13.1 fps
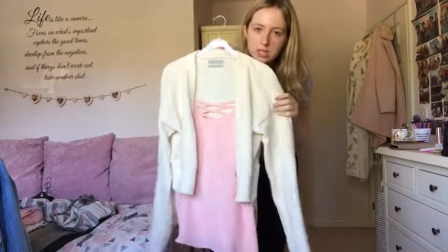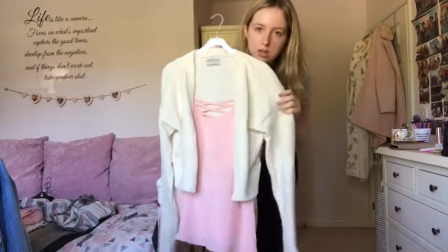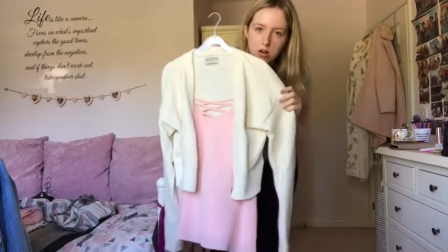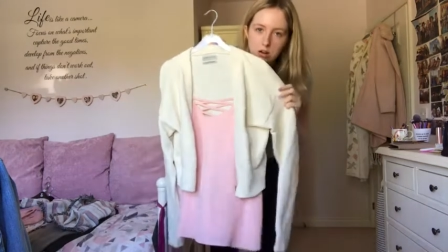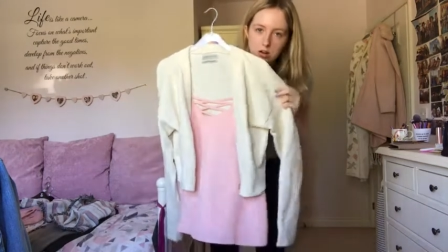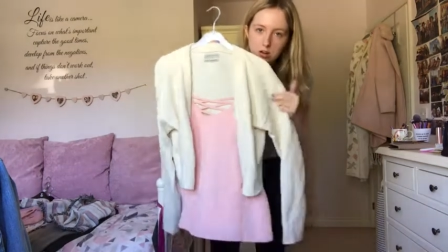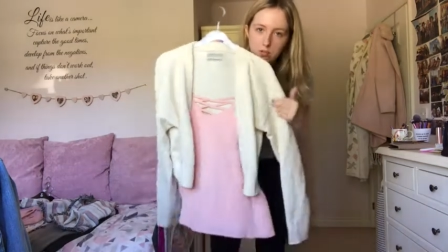
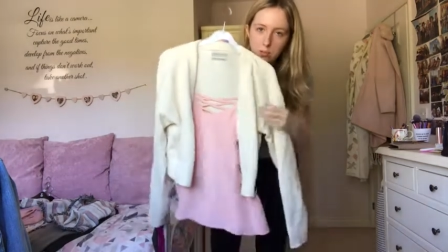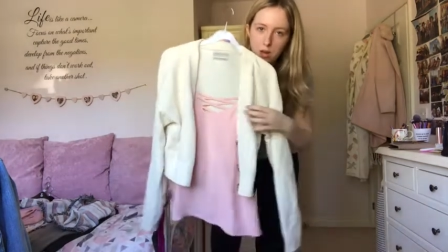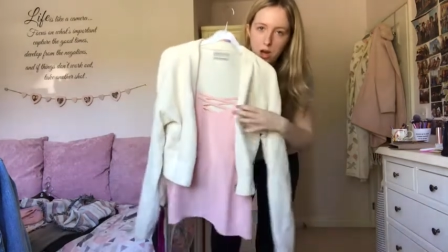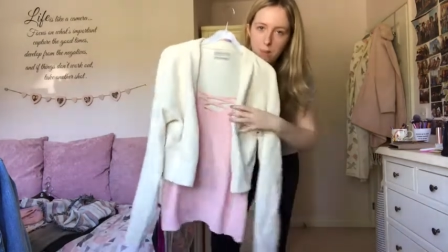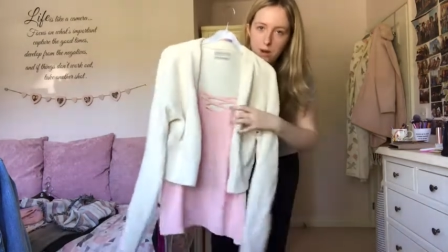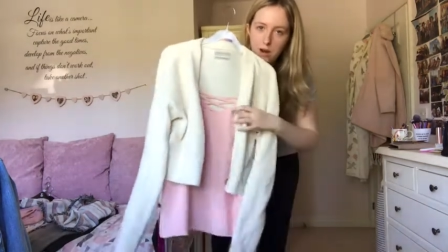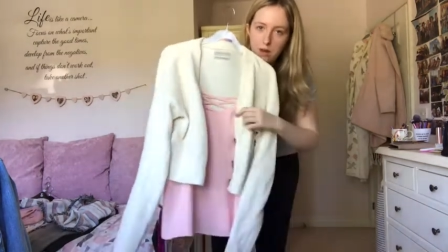cardigan from
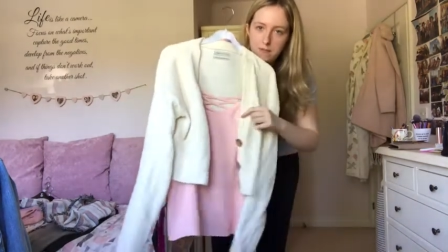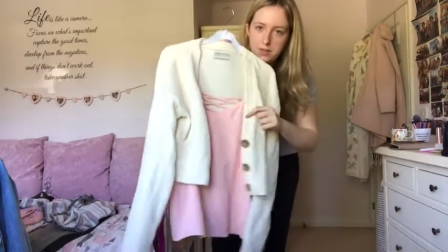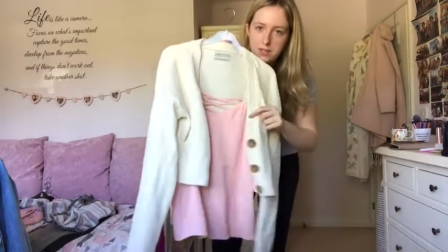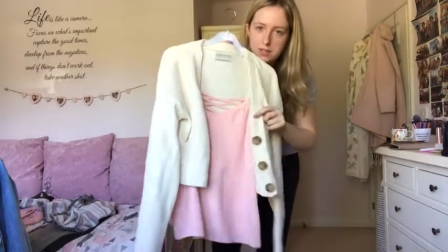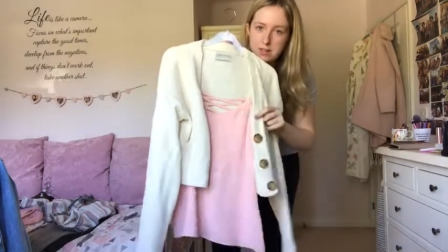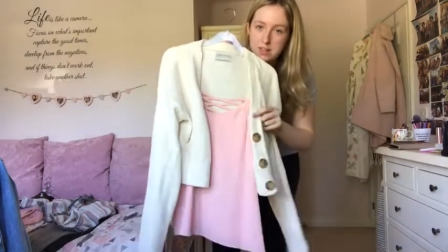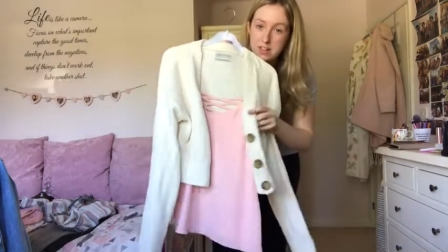Urban
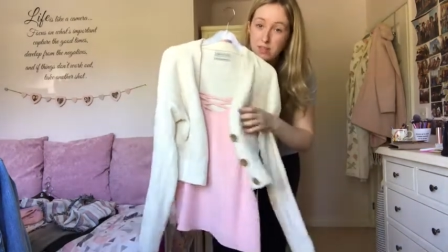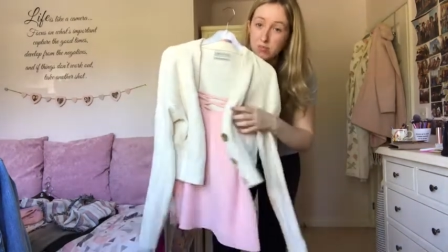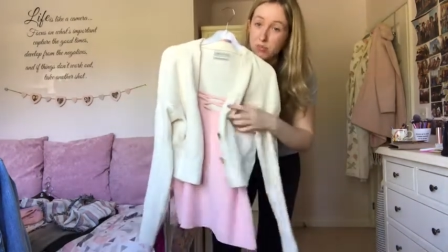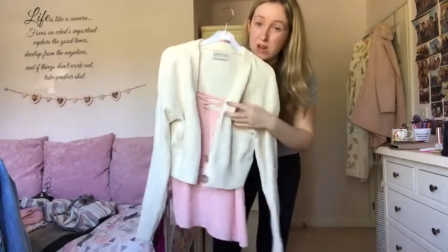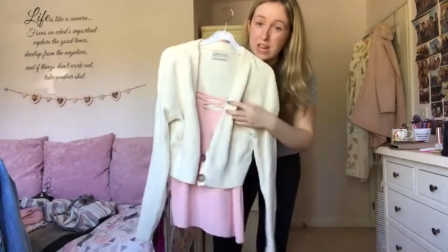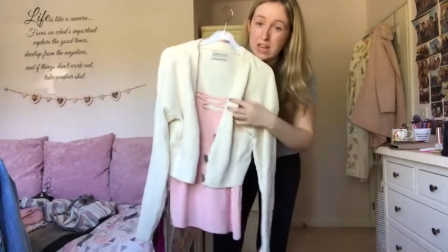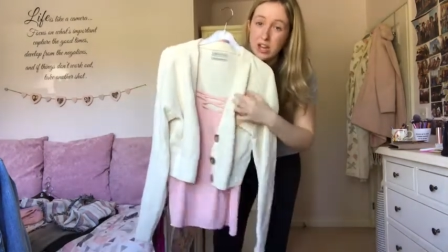Outfitters. This is
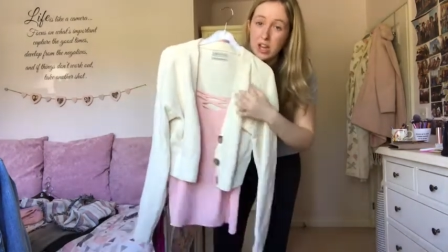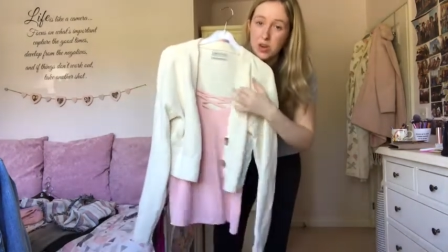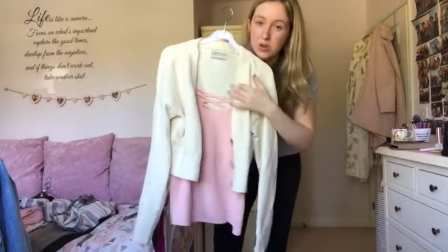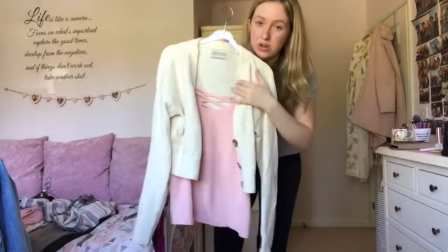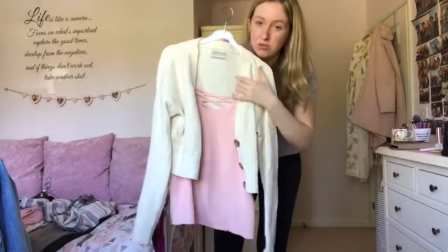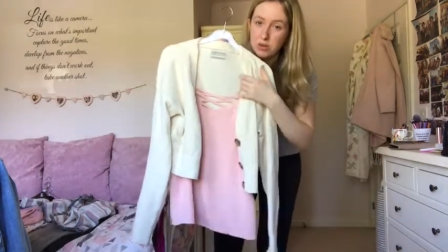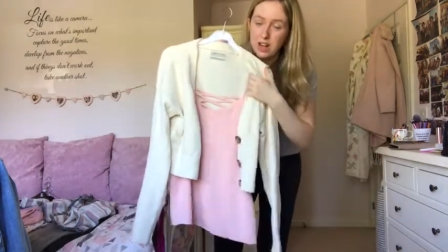really new and
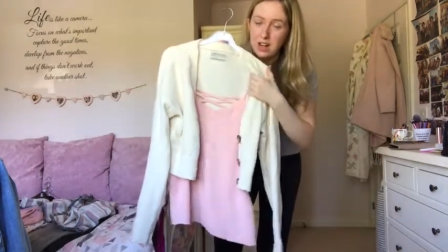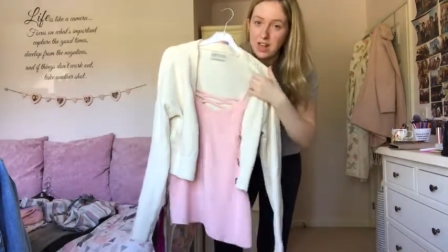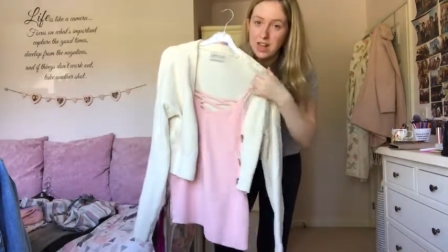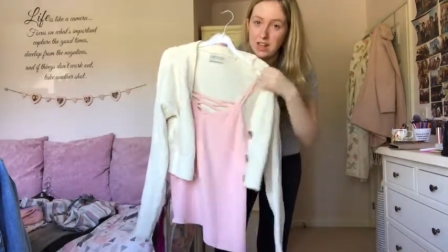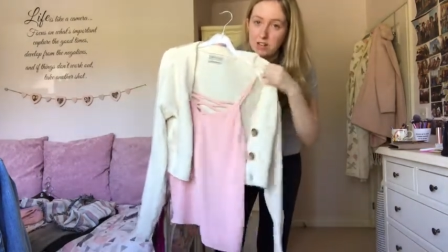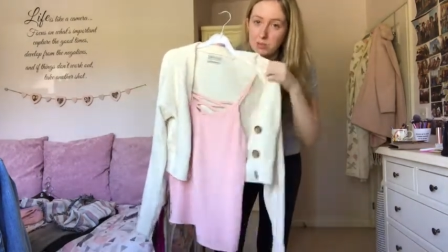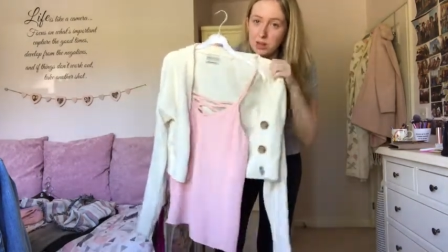I really like
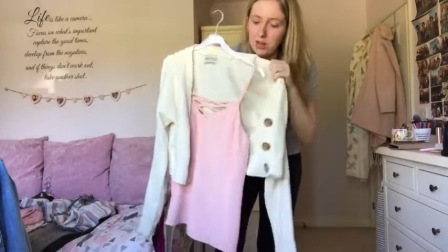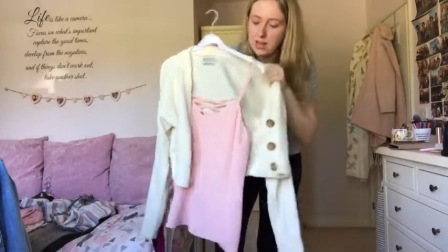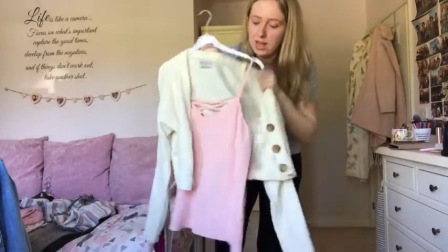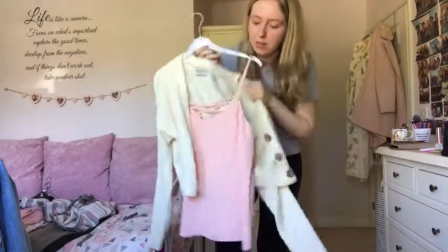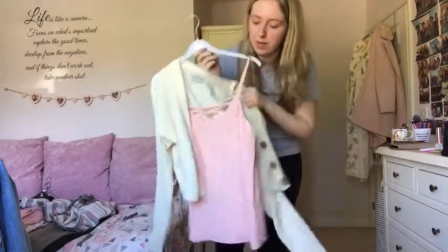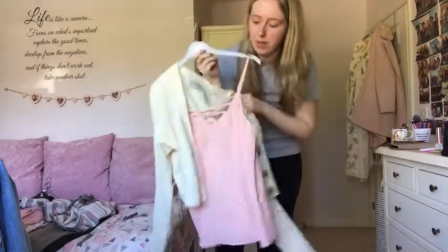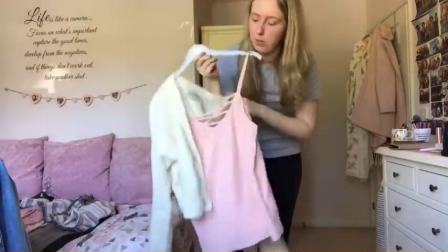it, so I'm going to
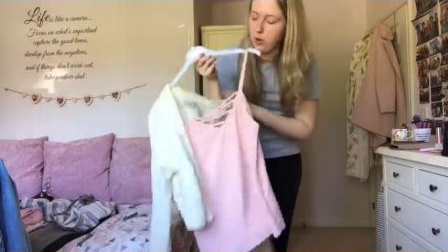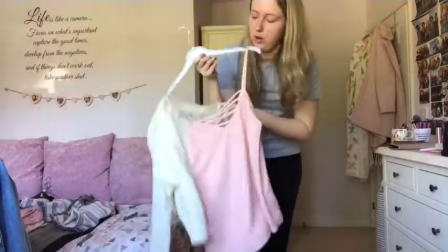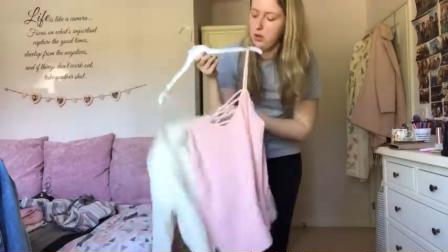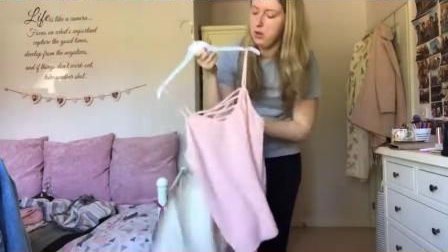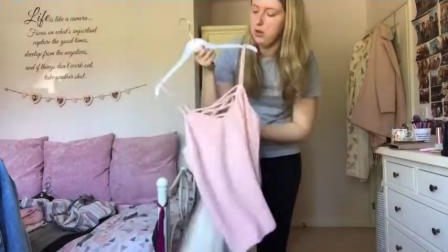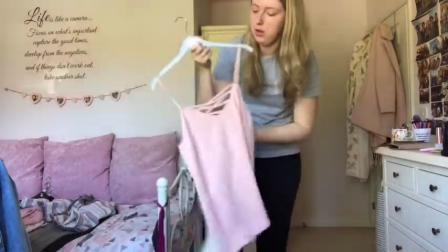keep that one.